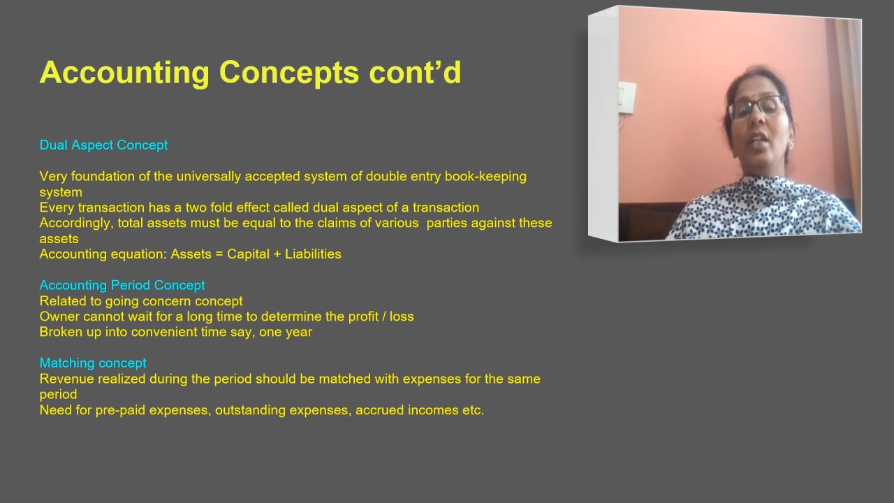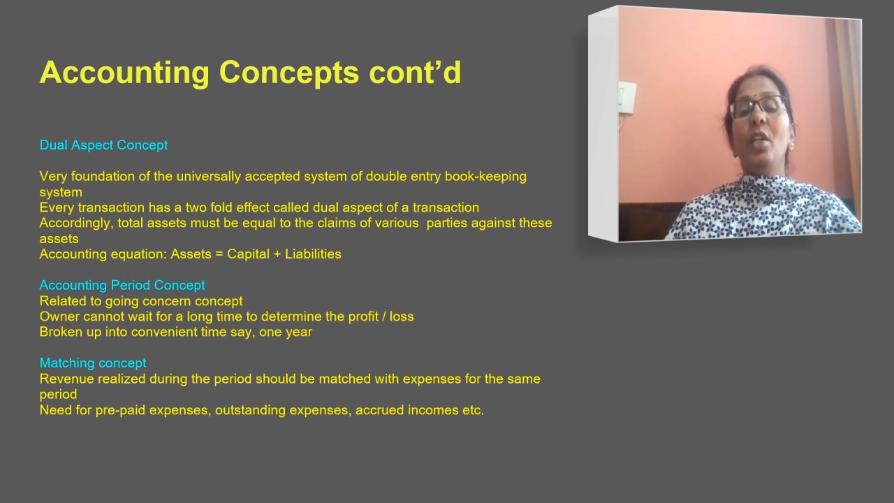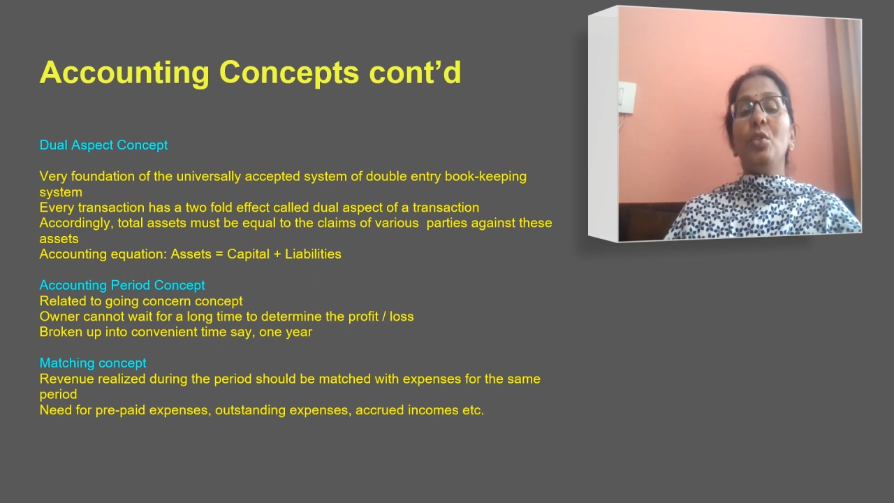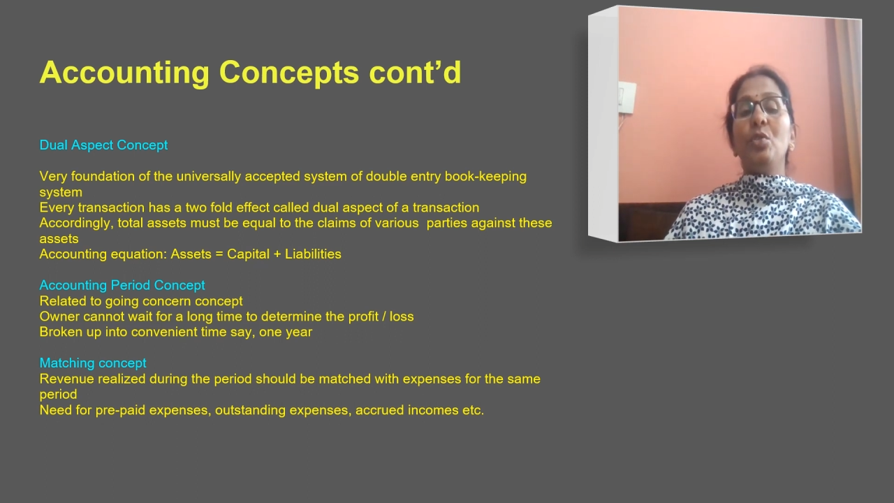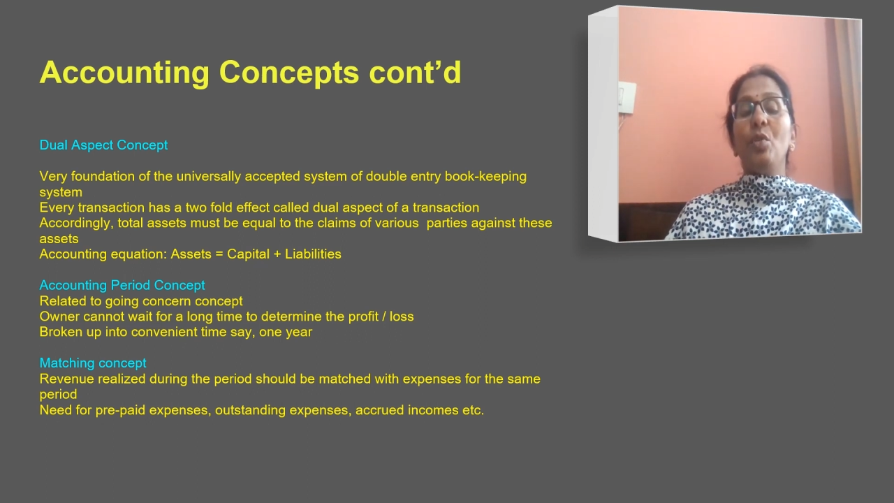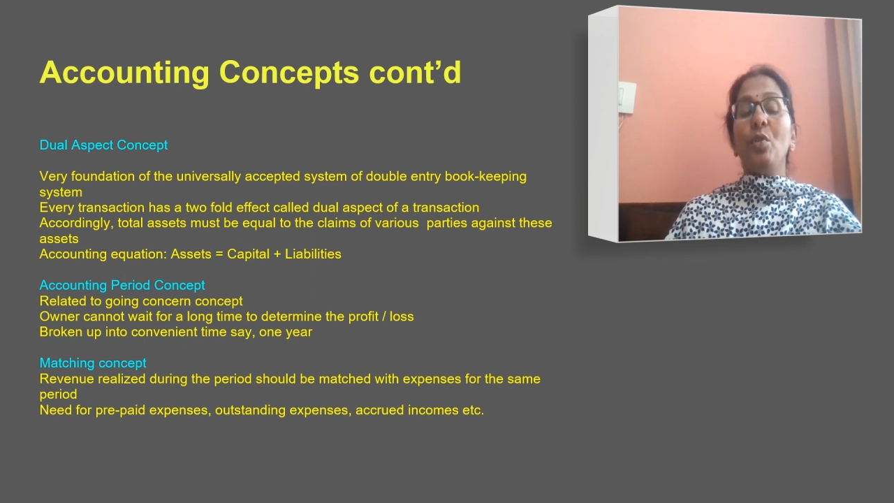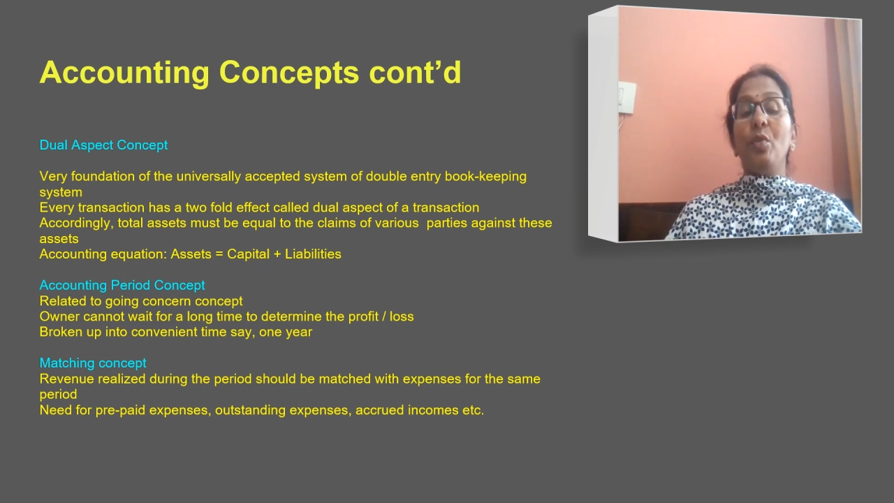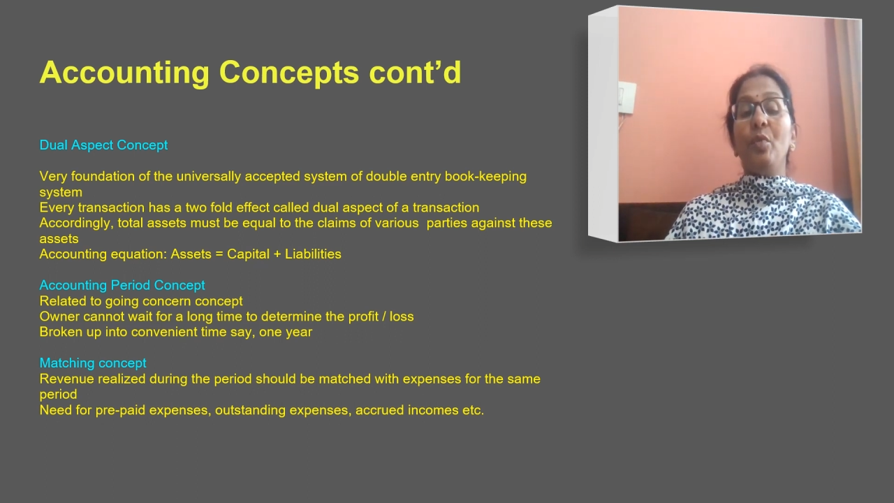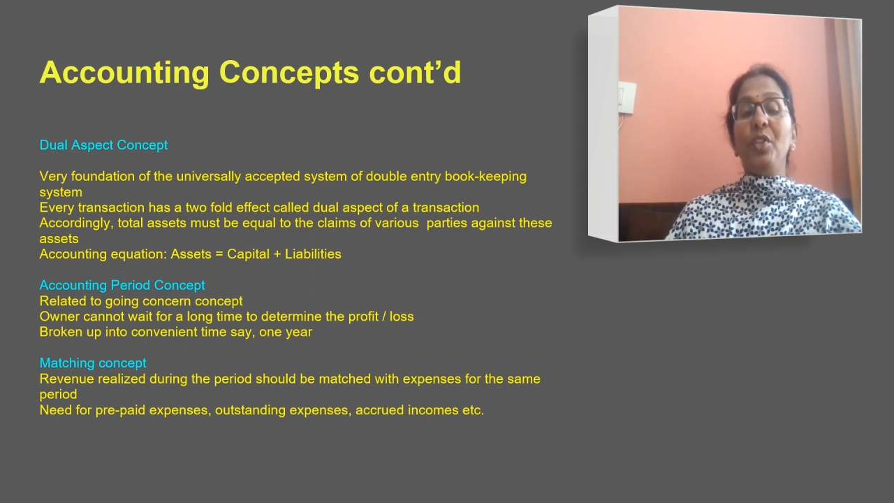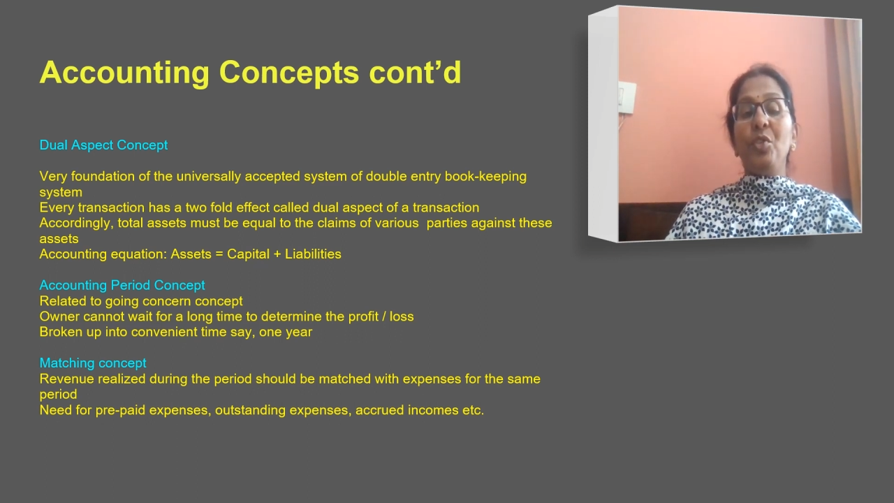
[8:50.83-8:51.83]
So
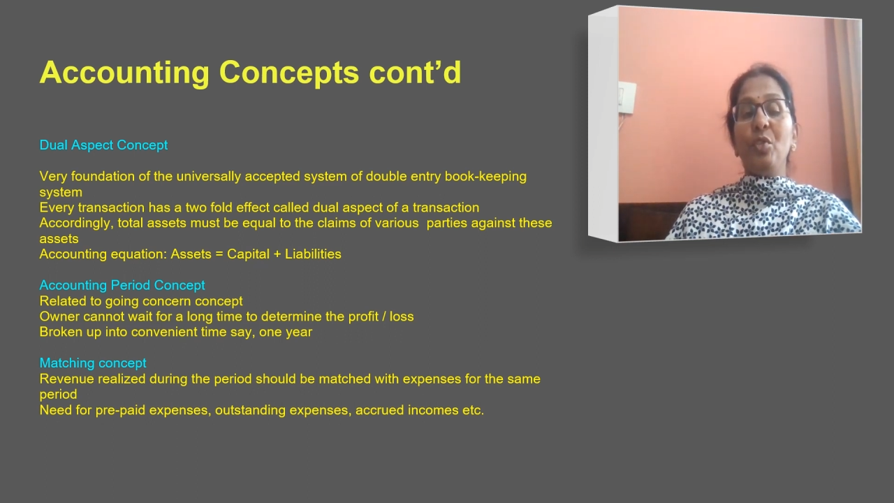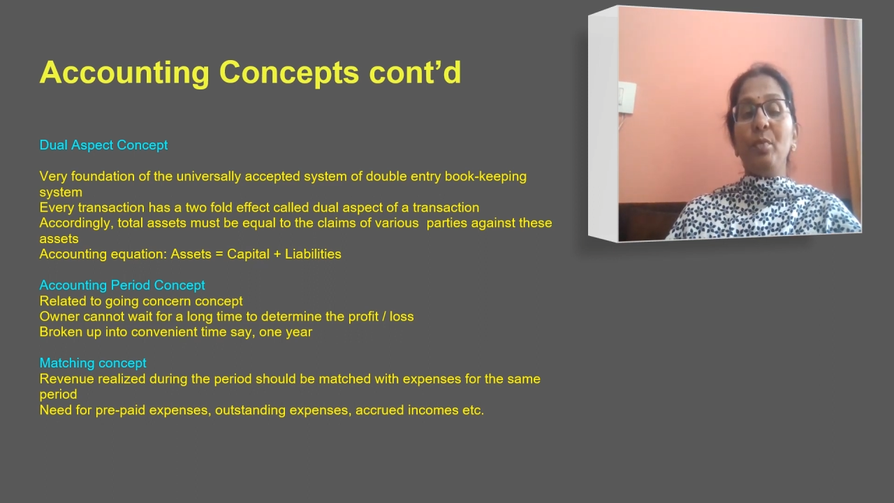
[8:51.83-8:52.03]
we should